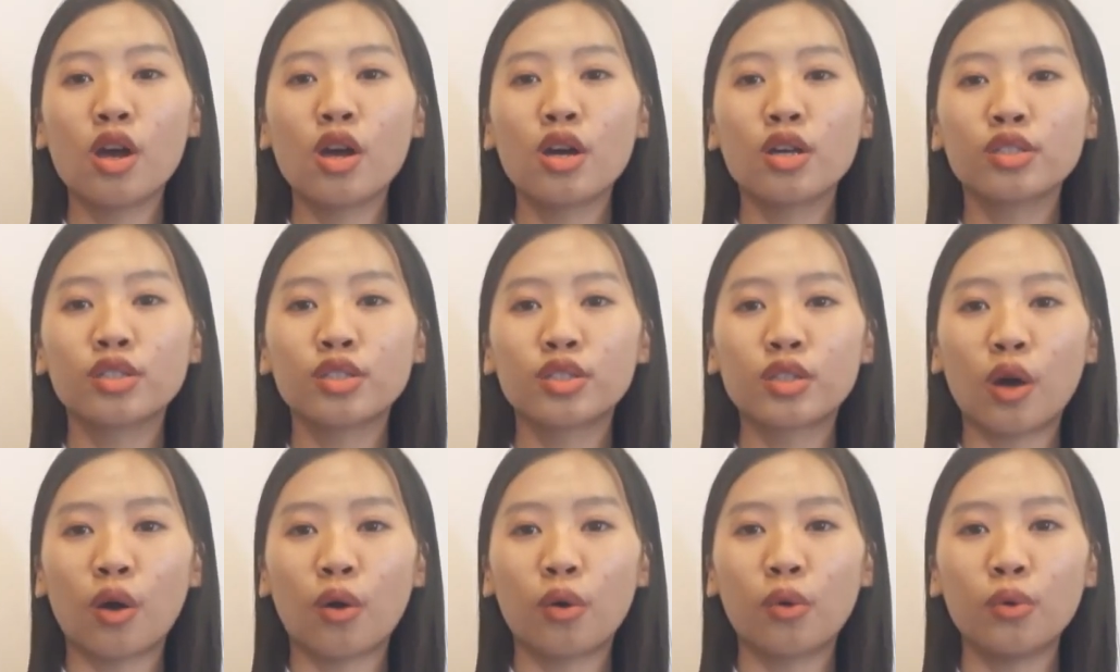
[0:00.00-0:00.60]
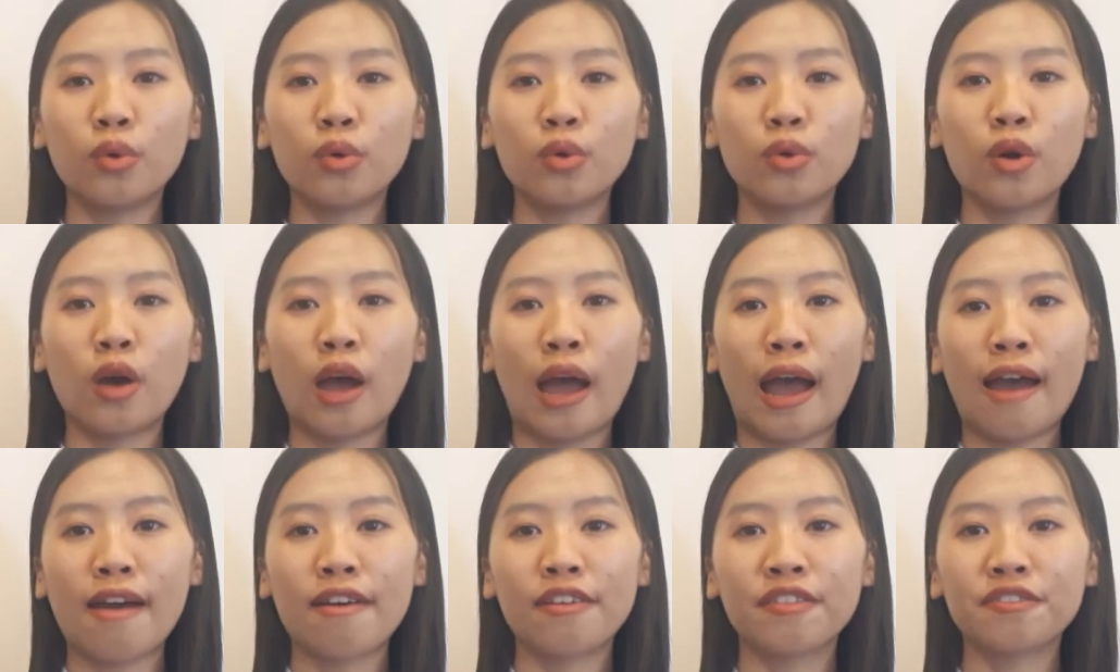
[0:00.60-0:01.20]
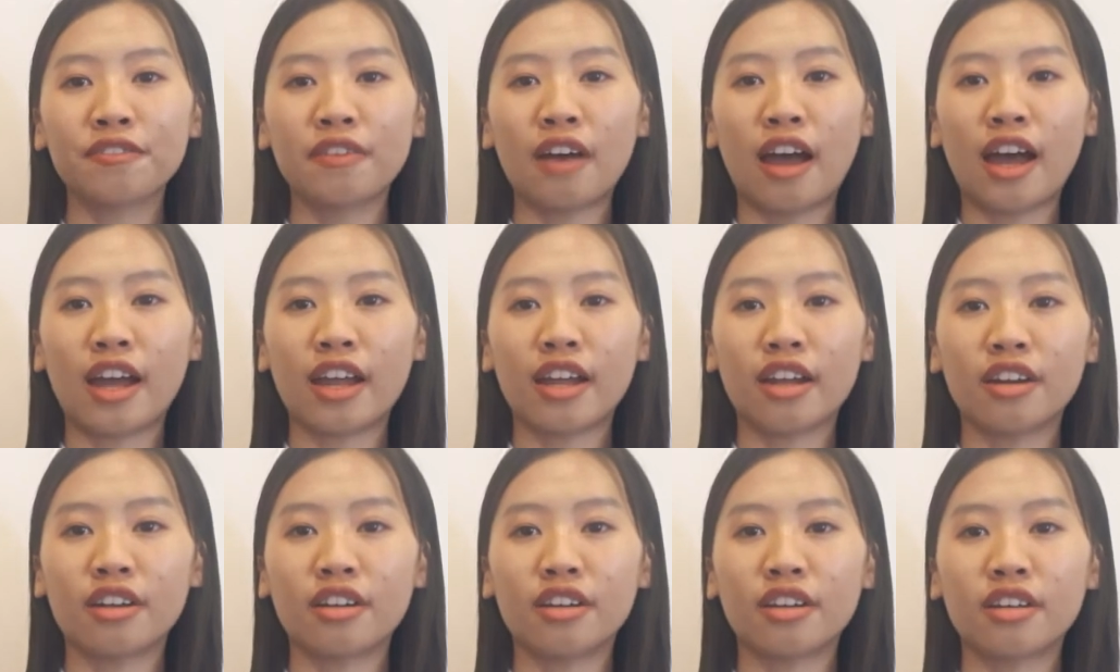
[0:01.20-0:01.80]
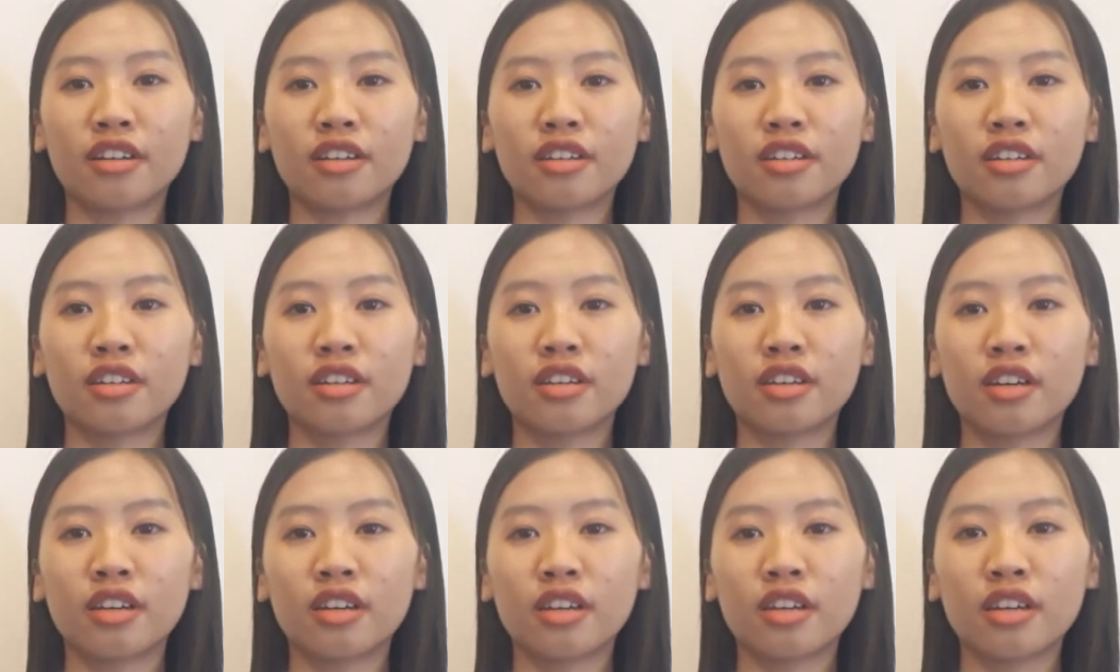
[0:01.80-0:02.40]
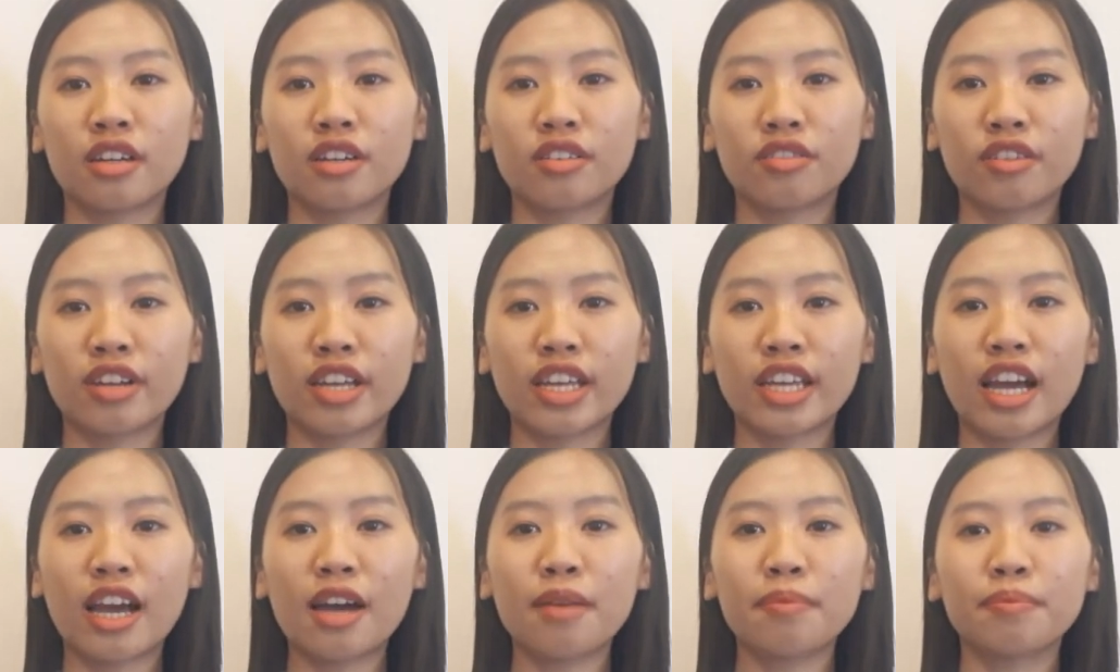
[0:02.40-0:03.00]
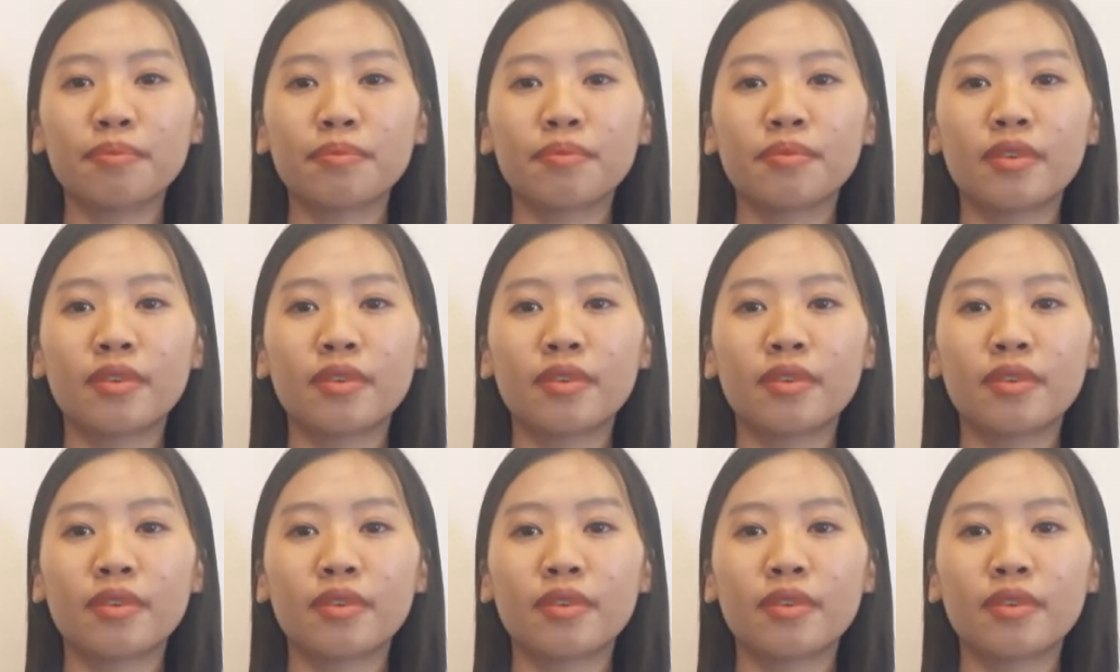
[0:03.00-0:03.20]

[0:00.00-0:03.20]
So, firing up